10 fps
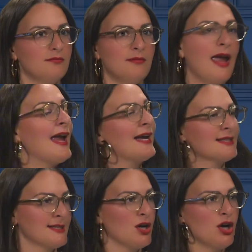
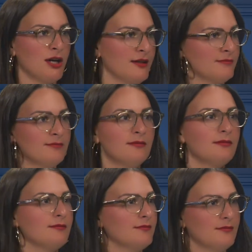hands-on,
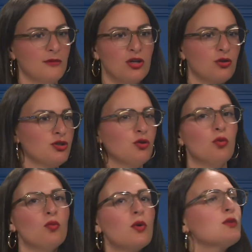you know,
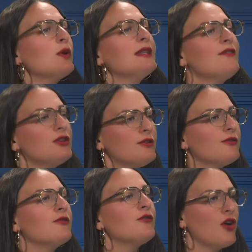what level of
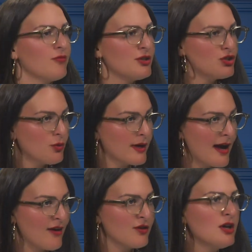involvement do you want to have?